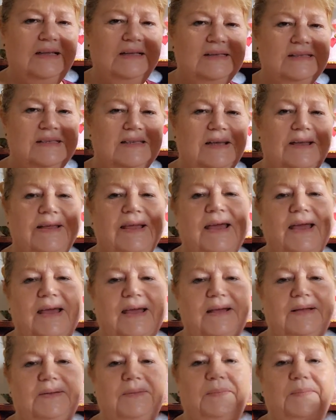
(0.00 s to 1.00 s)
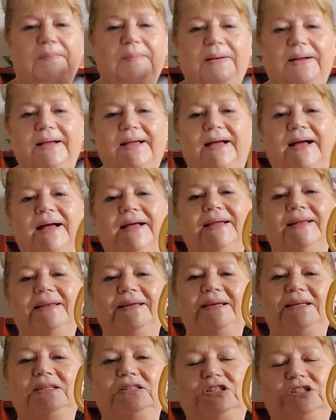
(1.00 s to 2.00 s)
So yeah, my
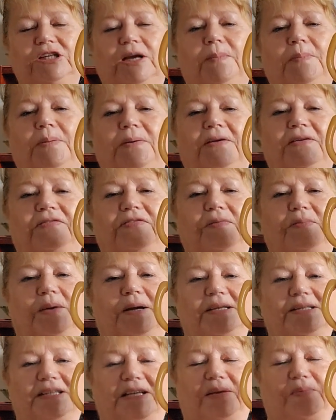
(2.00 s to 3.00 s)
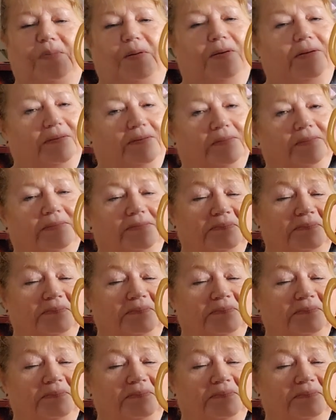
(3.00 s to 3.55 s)
ugly jumper for my teapot,